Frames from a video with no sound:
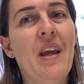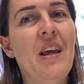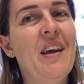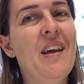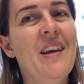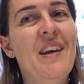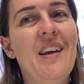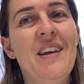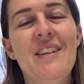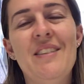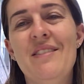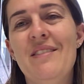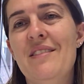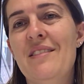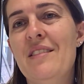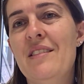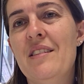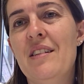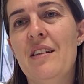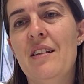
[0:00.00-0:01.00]

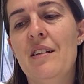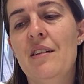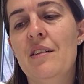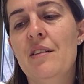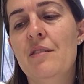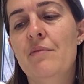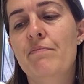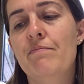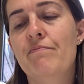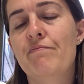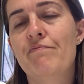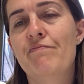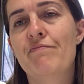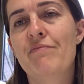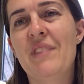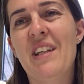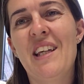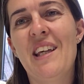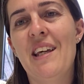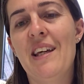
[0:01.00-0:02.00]
and
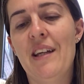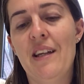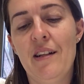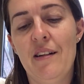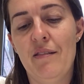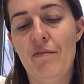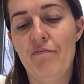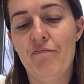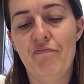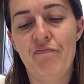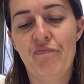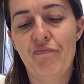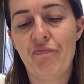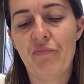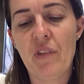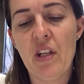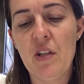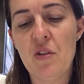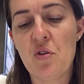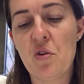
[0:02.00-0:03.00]
again
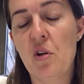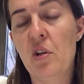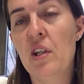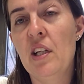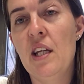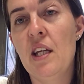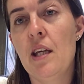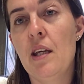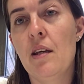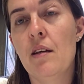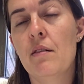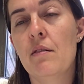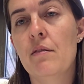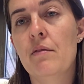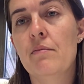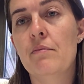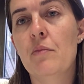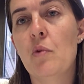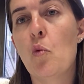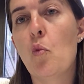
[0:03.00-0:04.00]
it's only
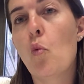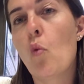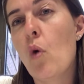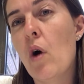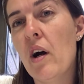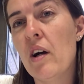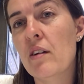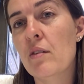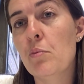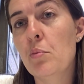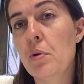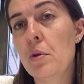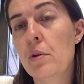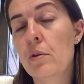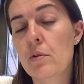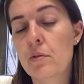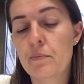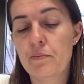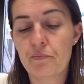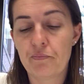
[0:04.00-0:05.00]
one
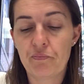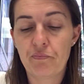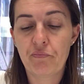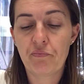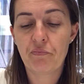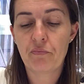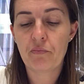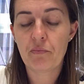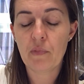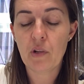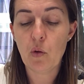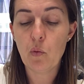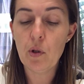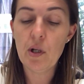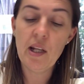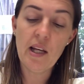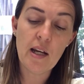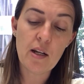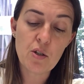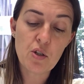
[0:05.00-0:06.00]
ball.
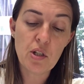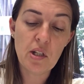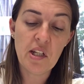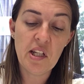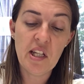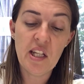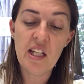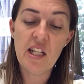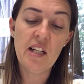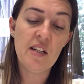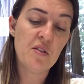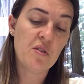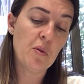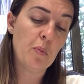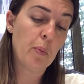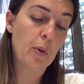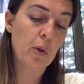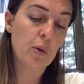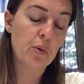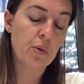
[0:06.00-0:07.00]
Well, actually it has a
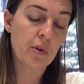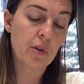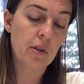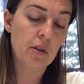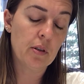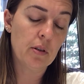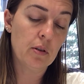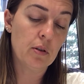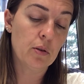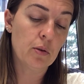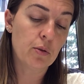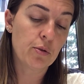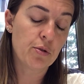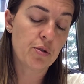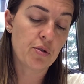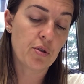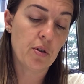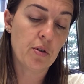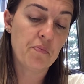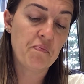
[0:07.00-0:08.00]
plural
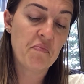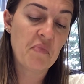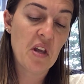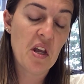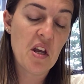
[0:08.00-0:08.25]
also,